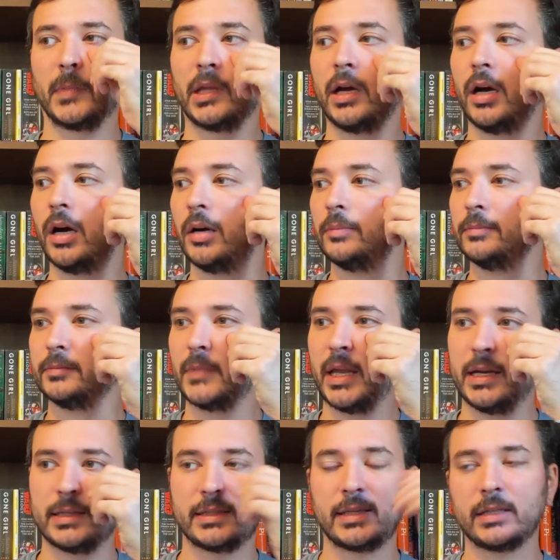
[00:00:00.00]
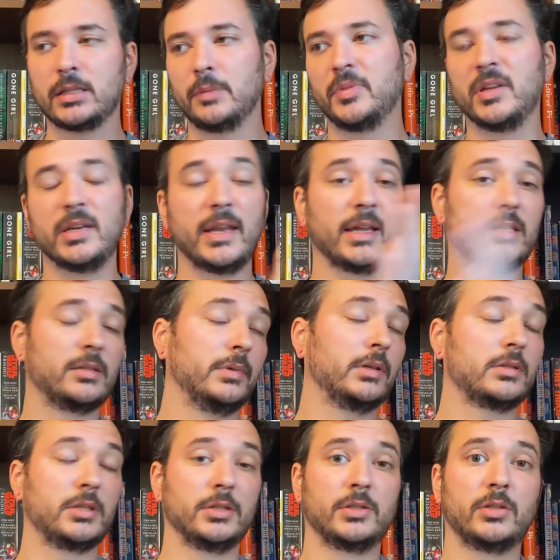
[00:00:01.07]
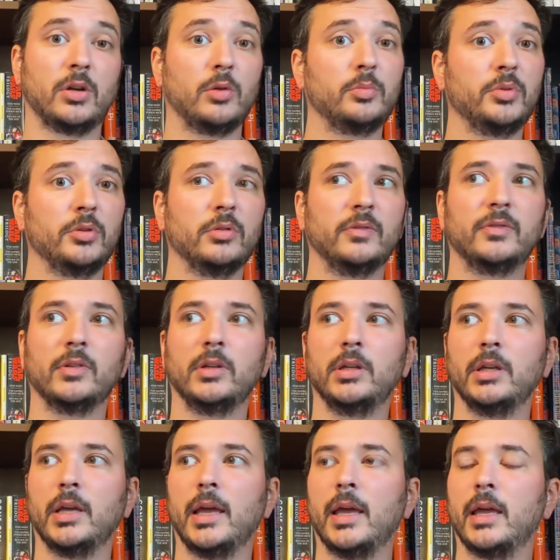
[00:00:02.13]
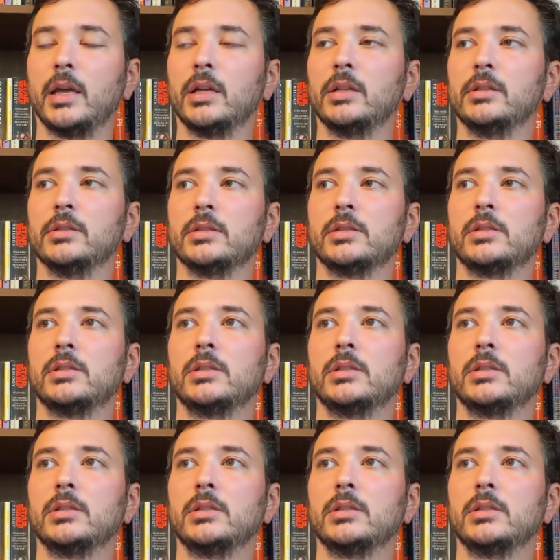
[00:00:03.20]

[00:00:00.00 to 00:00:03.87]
um, and it sets up the next book just so beautifully and